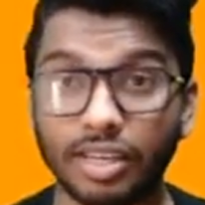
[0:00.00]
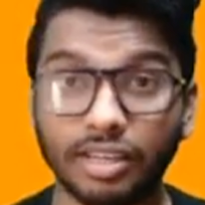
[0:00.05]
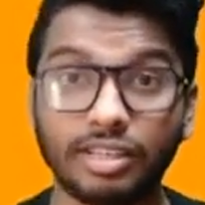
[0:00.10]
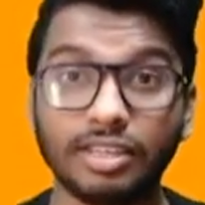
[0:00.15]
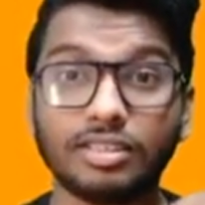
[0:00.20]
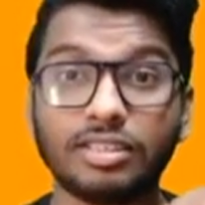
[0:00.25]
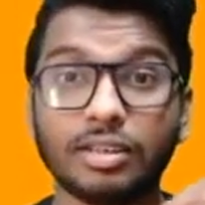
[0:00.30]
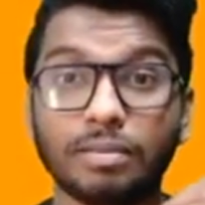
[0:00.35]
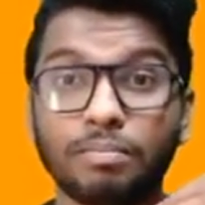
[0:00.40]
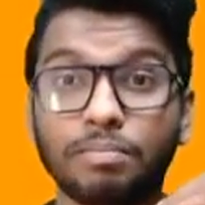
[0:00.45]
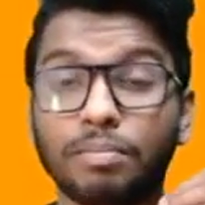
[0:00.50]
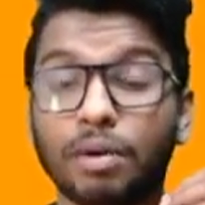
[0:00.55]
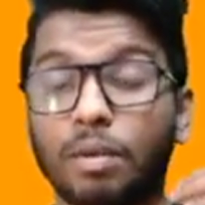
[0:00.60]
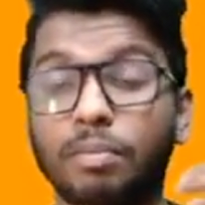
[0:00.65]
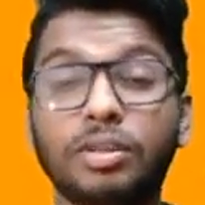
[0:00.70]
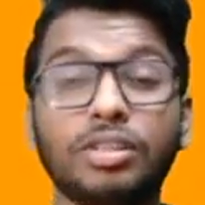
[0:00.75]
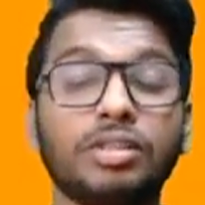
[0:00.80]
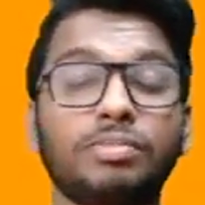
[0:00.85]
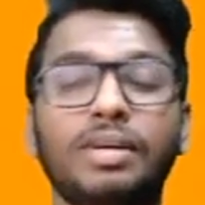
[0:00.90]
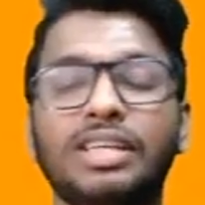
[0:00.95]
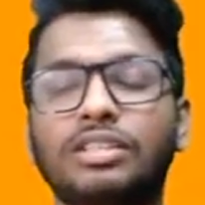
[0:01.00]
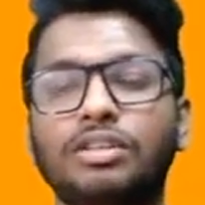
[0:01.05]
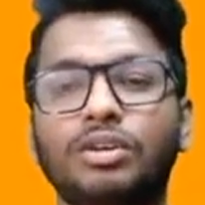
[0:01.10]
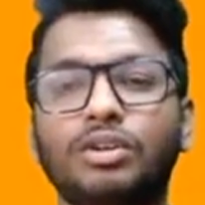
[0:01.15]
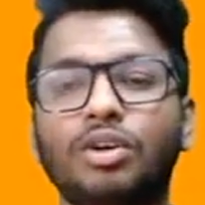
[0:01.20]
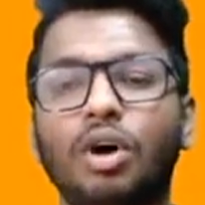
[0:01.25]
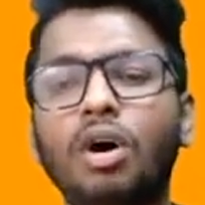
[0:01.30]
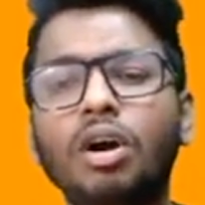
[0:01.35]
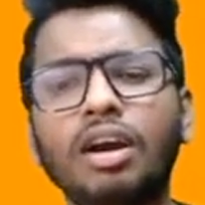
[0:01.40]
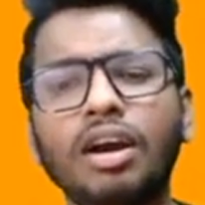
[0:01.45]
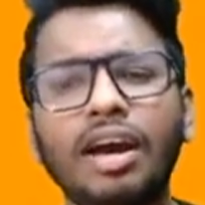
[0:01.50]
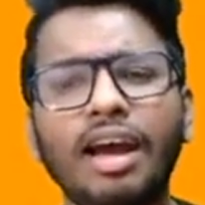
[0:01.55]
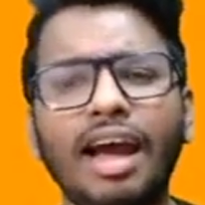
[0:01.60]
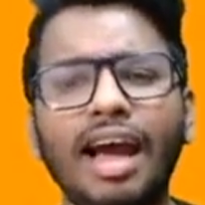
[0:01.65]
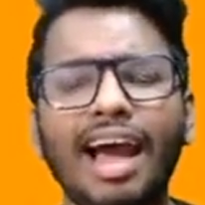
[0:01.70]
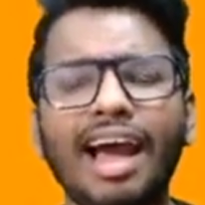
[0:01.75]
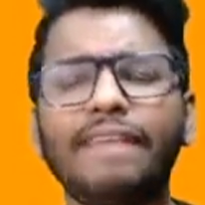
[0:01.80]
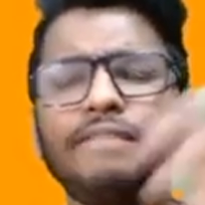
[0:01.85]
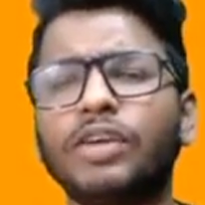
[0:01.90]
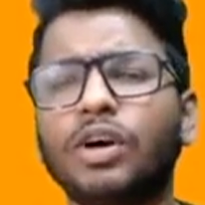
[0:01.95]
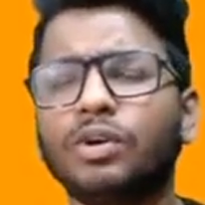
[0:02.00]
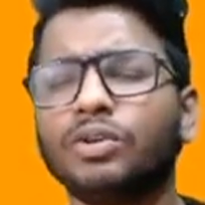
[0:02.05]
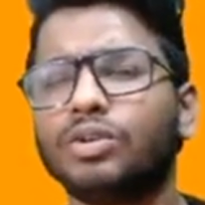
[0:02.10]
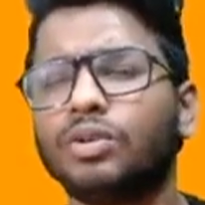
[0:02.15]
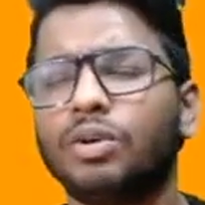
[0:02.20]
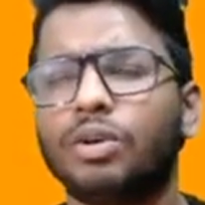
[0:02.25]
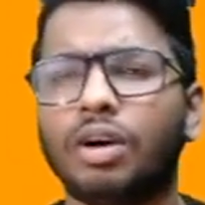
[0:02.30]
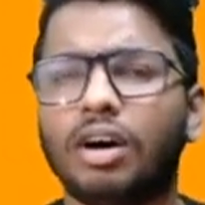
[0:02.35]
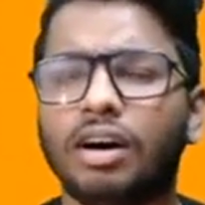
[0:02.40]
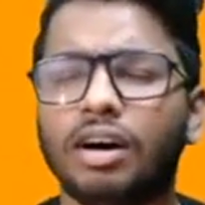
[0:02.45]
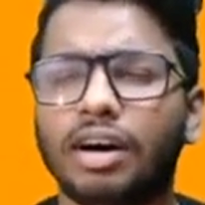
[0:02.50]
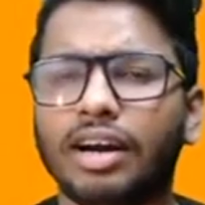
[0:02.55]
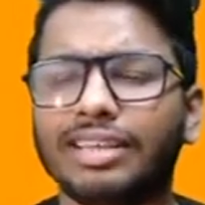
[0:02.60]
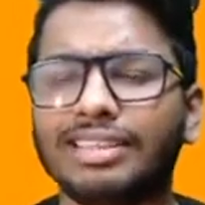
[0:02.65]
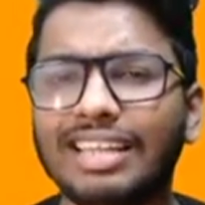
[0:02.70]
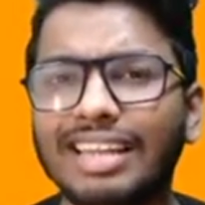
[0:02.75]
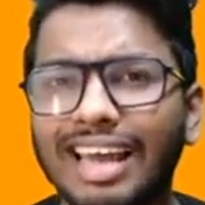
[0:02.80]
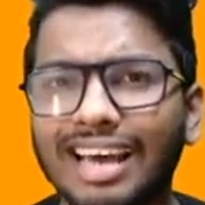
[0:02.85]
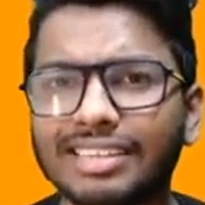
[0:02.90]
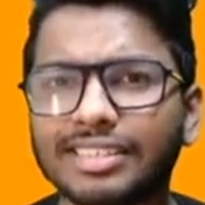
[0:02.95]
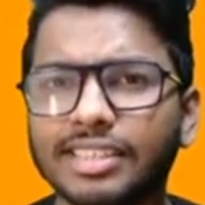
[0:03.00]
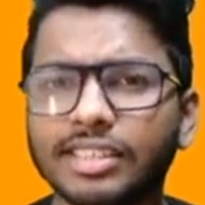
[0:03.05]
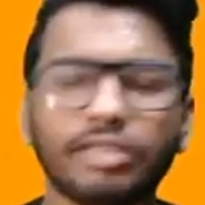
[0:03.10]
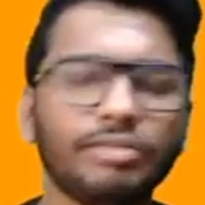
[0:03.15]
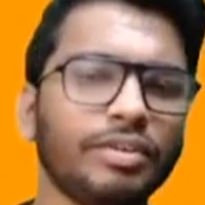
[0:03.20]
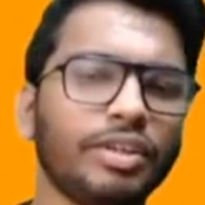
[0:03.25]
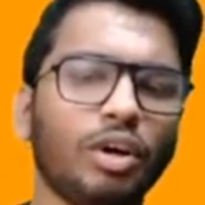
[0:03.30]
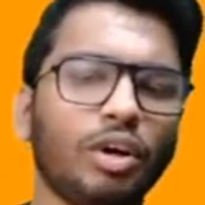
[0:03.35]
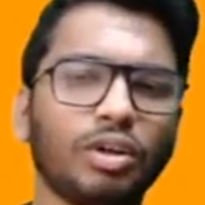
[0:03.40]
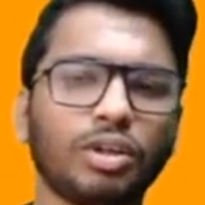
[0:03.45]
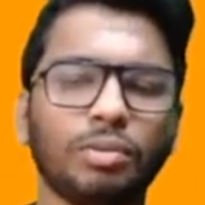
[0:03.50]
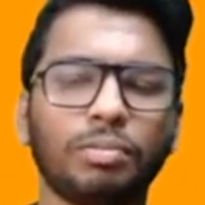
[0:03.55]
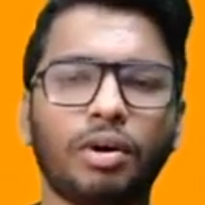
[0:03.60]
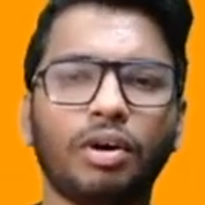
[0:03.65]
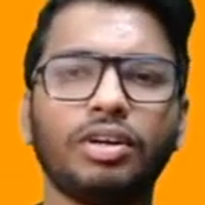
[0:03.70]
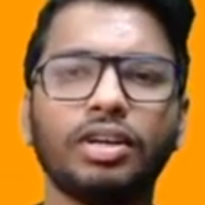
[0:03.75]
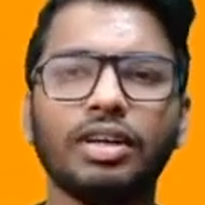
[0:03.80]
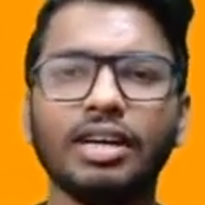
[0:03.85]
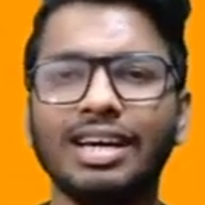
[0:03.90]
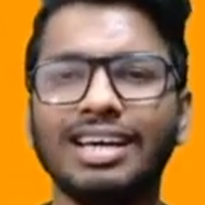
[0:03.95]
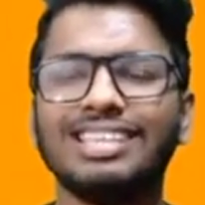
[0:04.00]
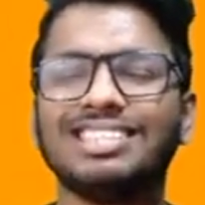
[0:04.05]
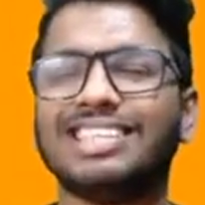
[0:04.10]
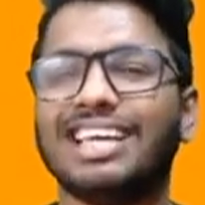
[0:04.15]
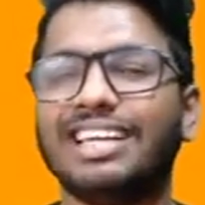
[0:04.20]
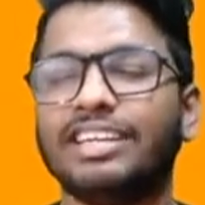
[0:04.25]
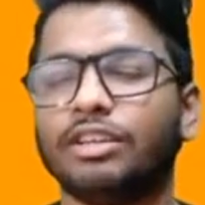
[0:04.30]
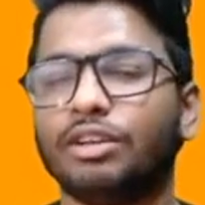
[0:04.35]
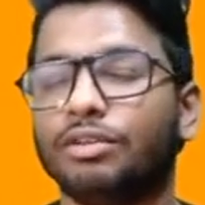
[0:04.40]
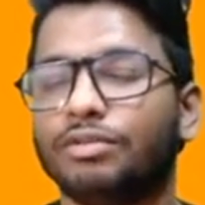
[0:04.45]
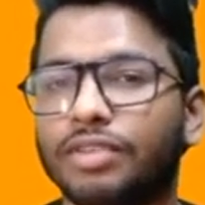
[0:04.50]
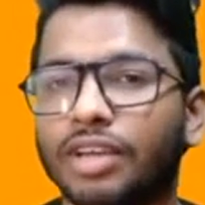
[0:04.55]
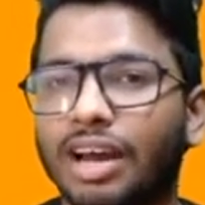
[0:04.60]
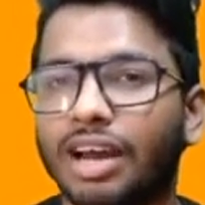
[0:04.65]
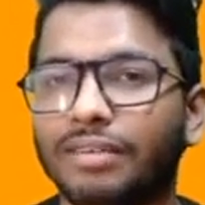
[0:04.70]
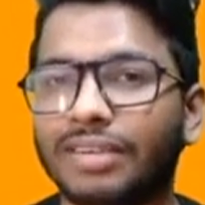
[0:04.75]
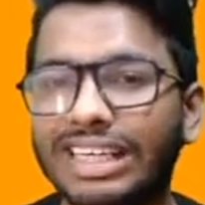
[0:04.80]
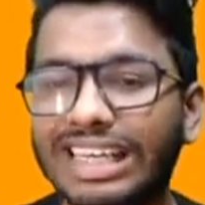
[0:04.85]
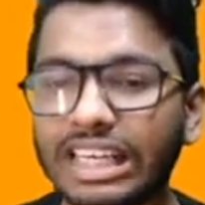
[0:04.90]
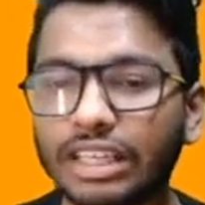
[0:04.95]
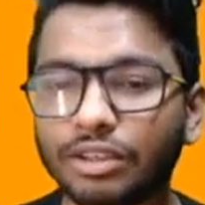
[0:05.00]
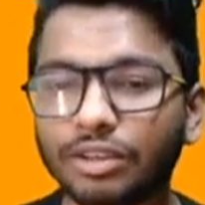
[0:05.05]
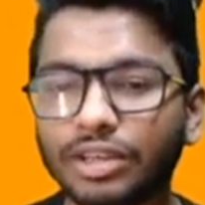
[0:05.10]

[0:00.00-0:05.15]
We did some problems based on torque, and we also in the last session we talked about center of gravity.